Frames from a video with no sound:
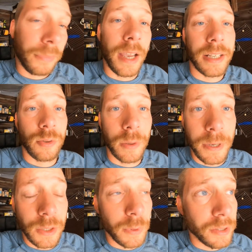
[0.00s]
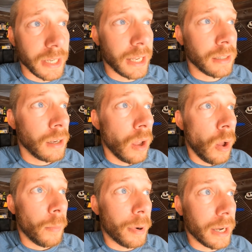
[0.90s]
nice 3-piece wheels again.
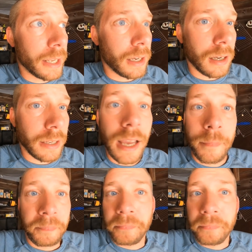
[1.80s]
But yeah,